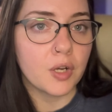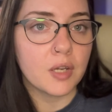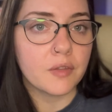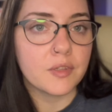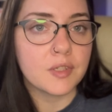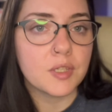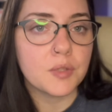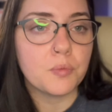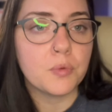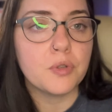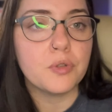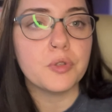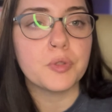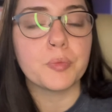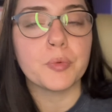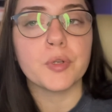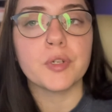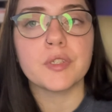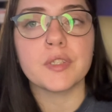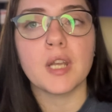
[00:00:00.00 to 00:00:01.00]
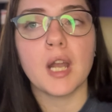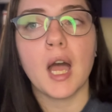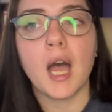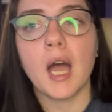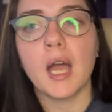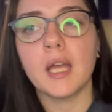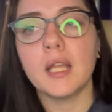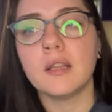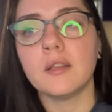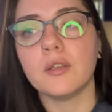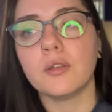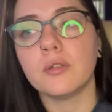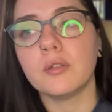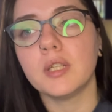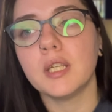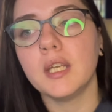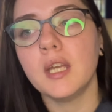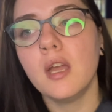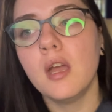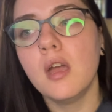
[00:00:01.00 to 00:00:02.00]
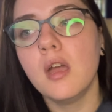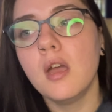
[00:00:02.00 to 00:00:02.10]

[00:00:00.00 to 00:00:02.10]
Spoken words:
This is one of those books that I literally